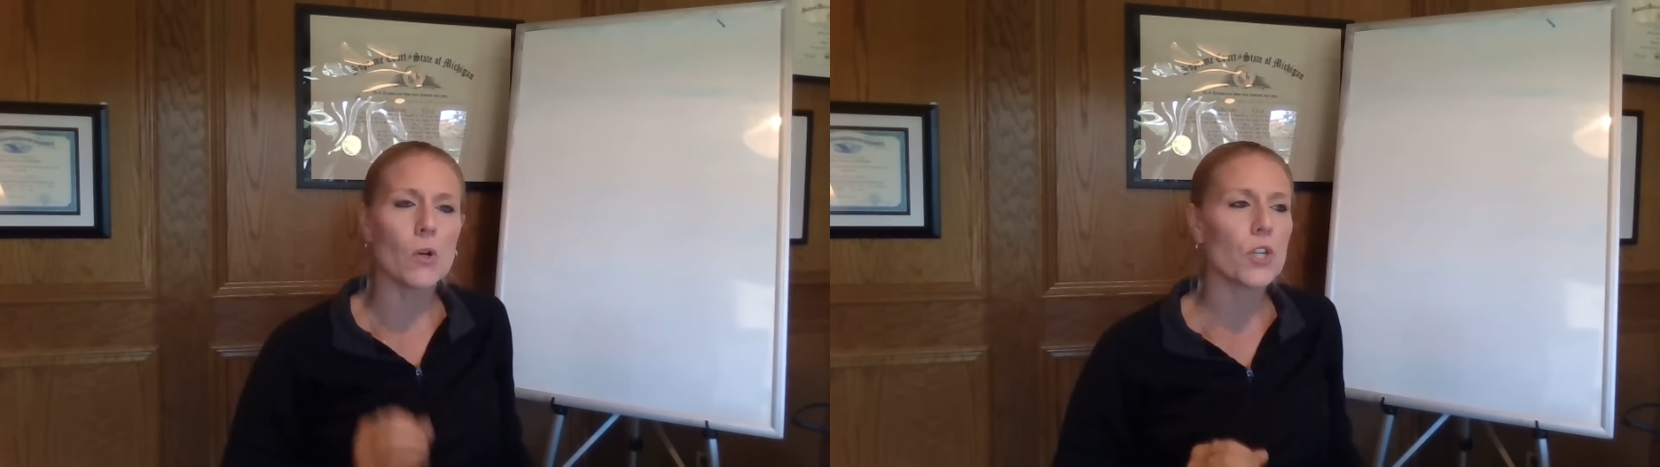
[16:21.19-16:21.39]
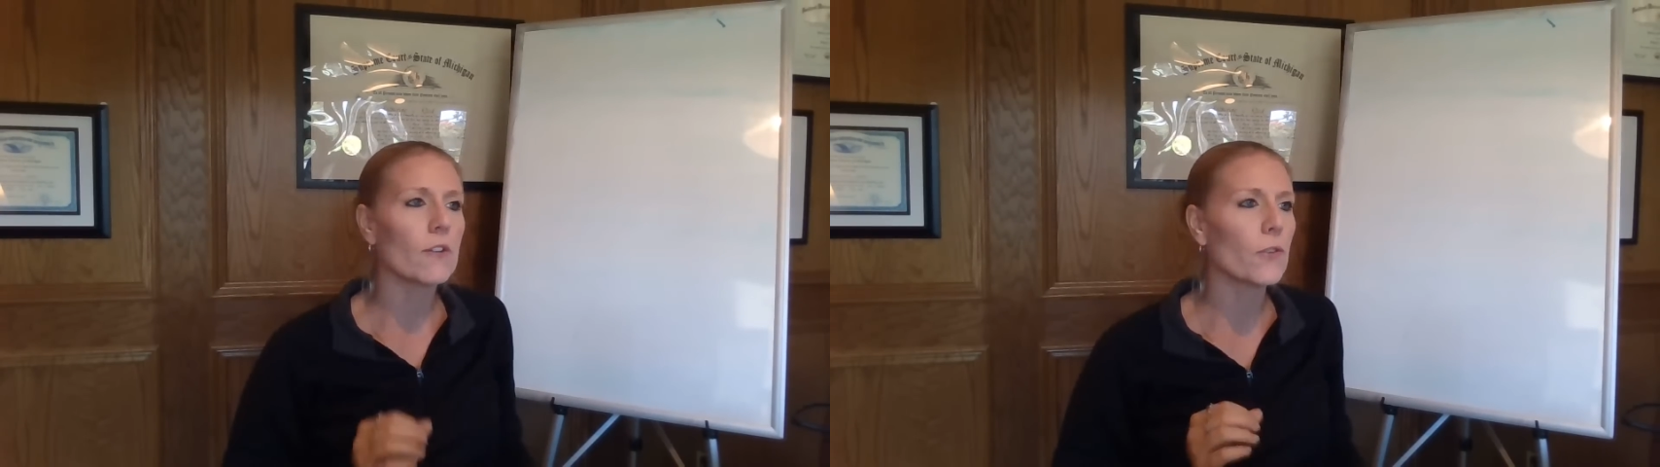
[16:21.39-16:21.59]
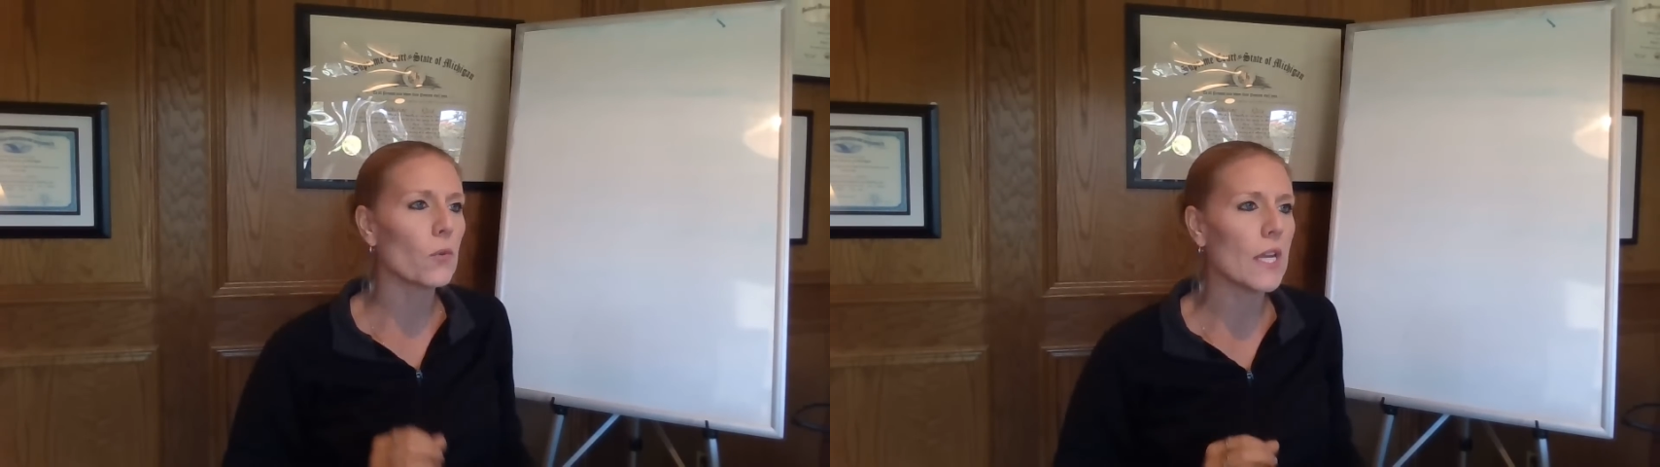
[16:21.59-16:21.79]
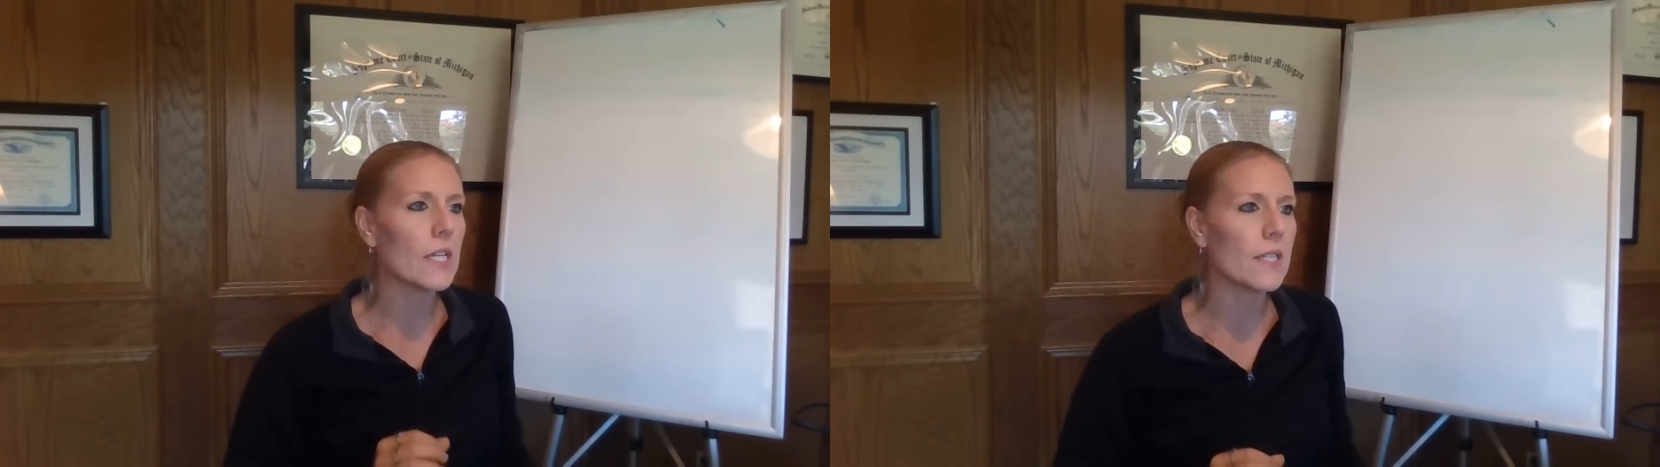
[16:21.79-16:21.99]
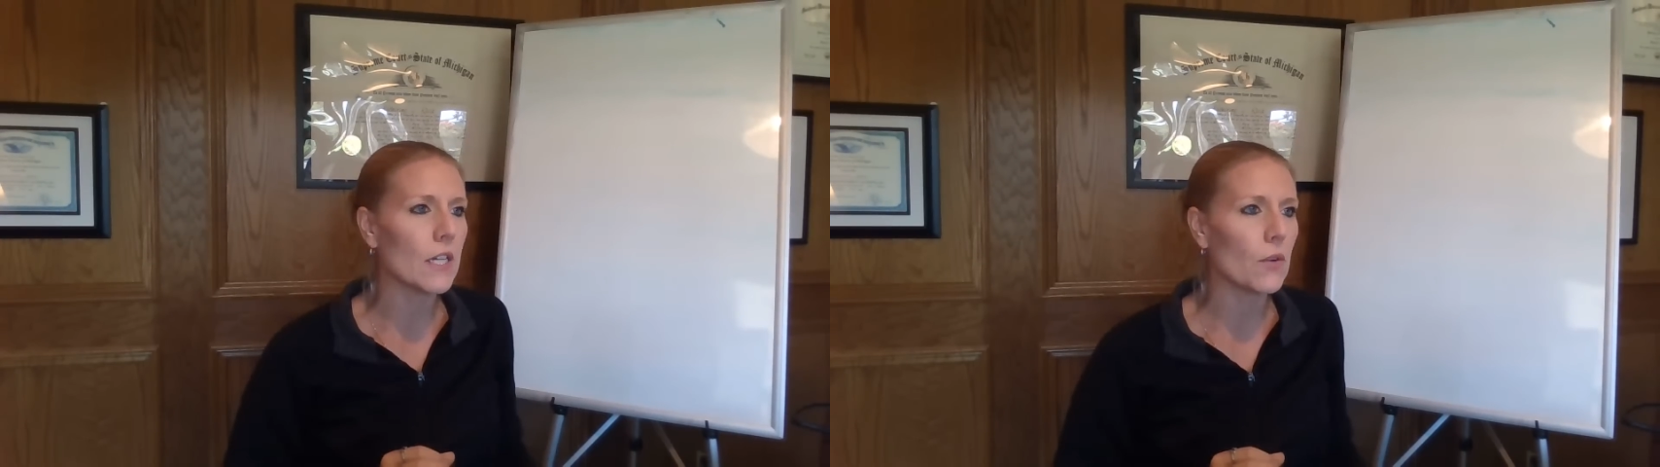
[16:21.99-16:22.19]
on a
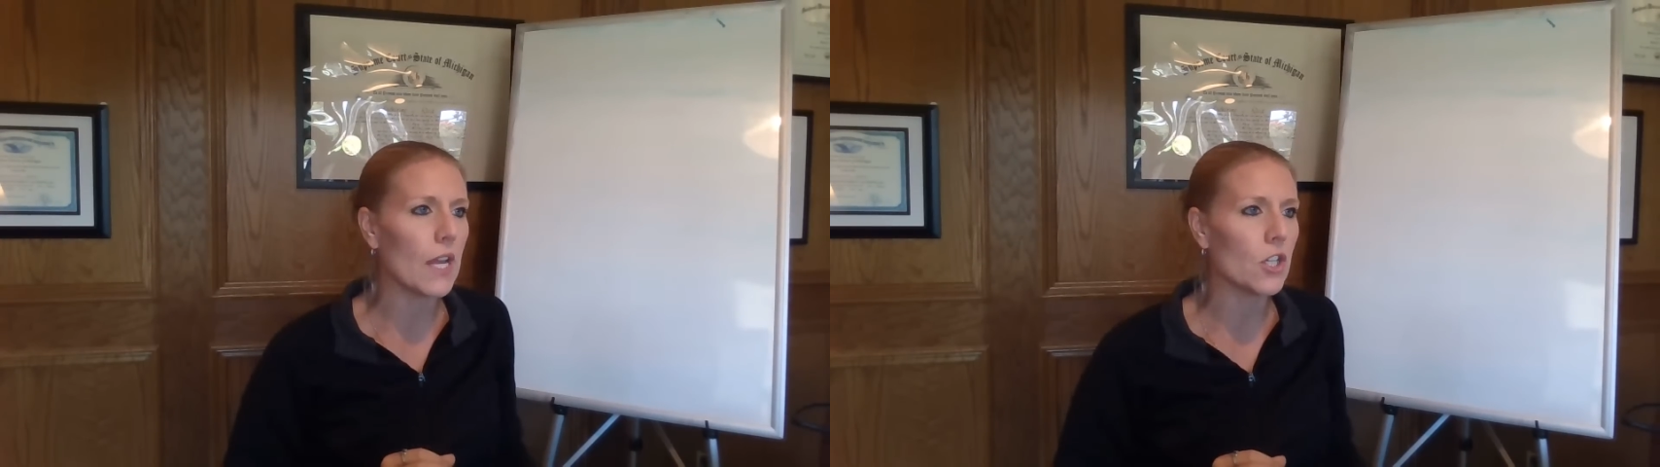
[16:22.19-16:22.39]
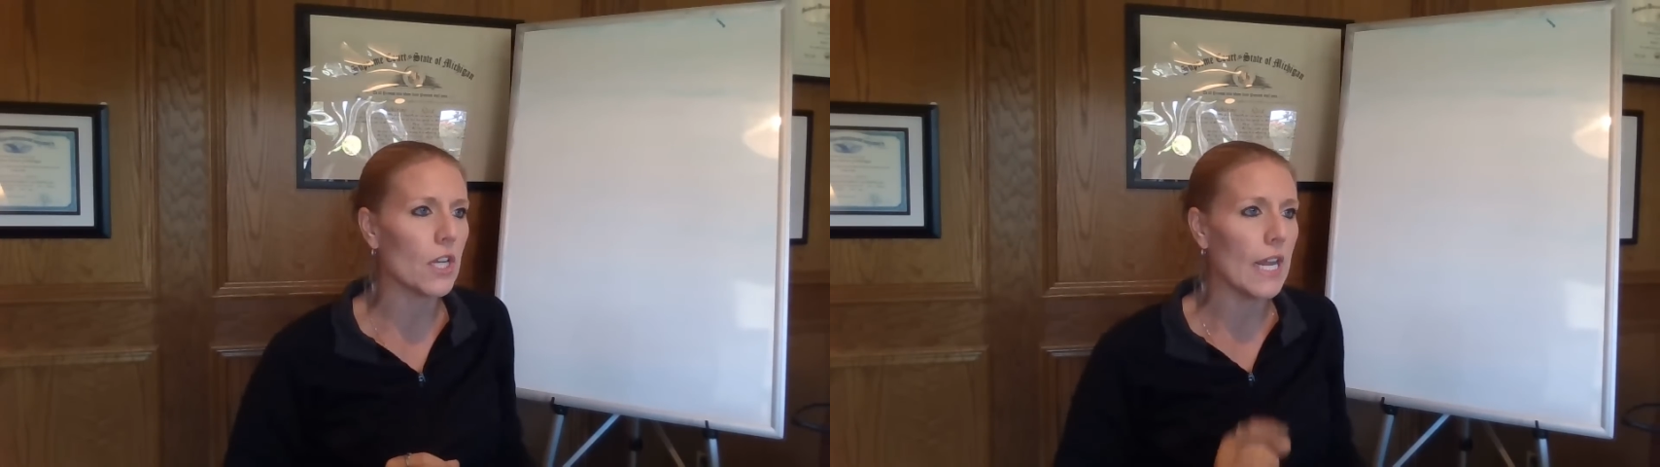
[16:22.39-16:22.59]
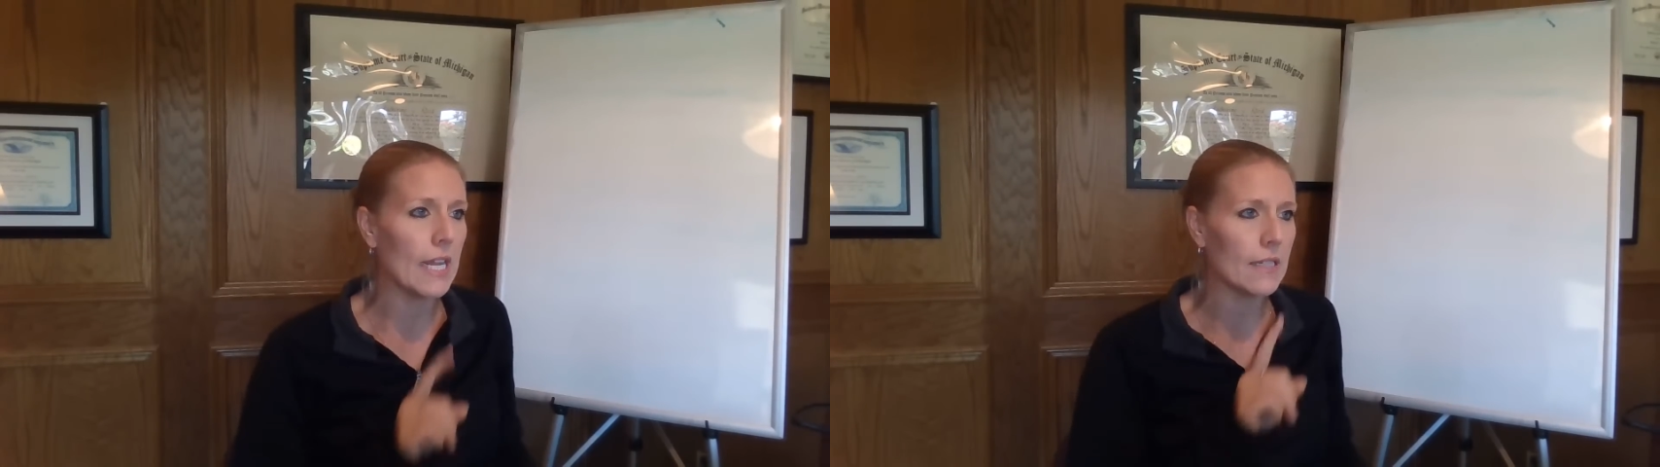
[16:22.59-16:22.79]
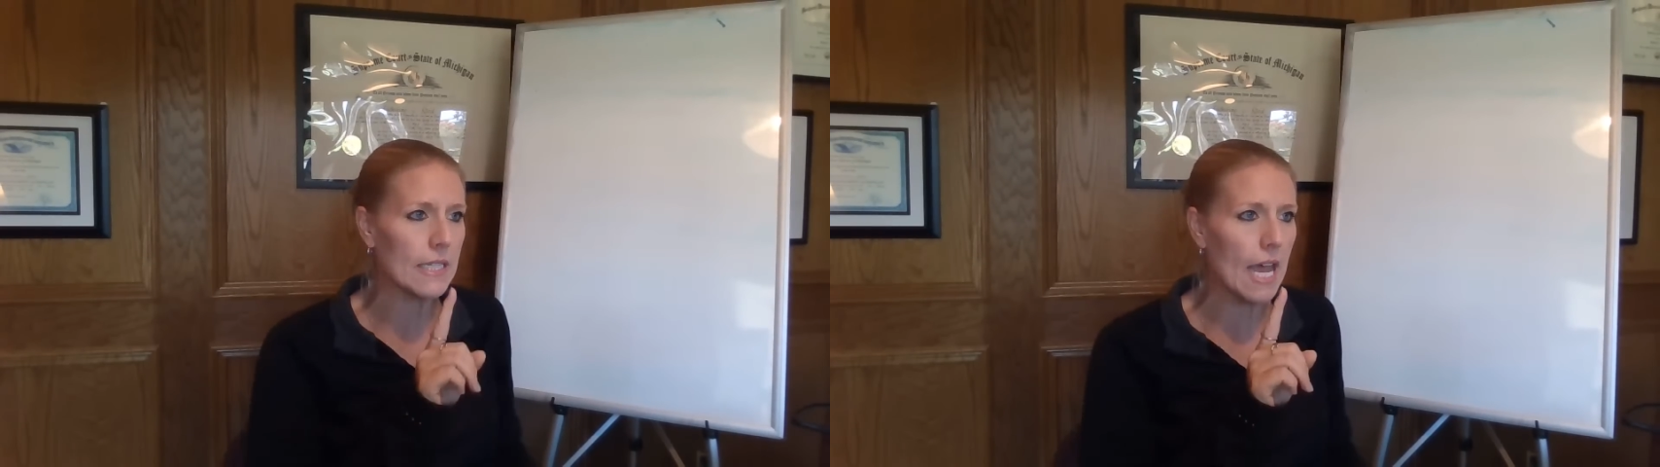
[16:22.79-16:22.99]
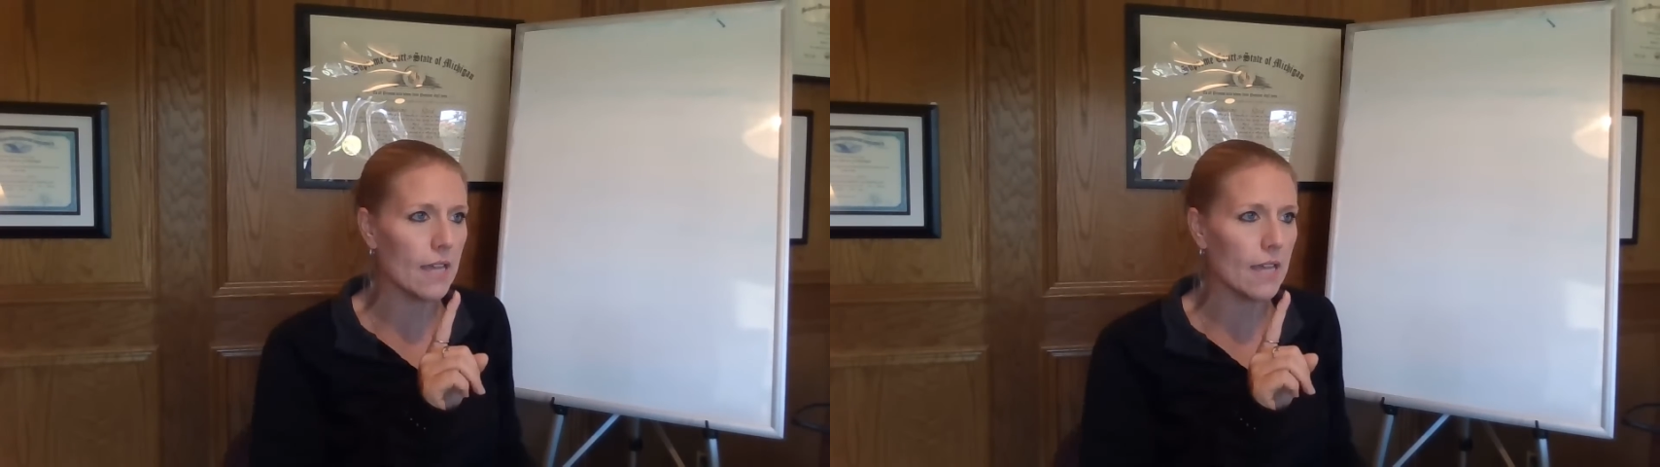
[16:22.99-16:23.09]
motion for reconsideration,